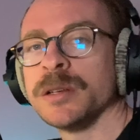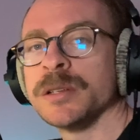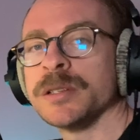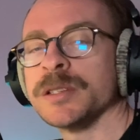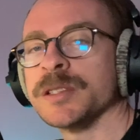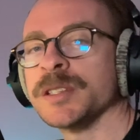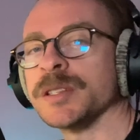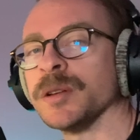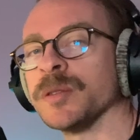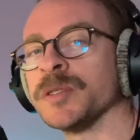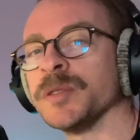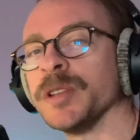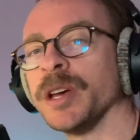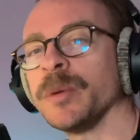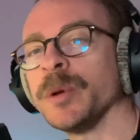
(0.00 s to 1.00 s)
So
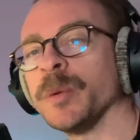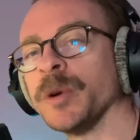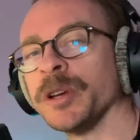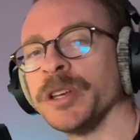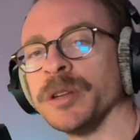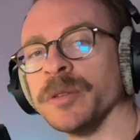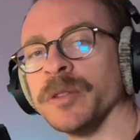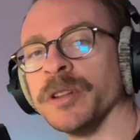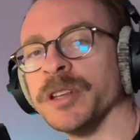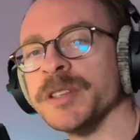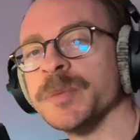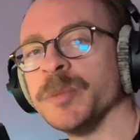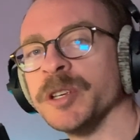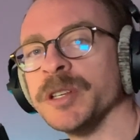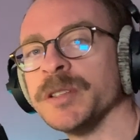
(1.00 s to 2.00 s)
today we're working on this
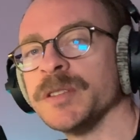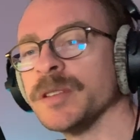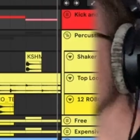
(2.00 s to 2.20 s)
beat.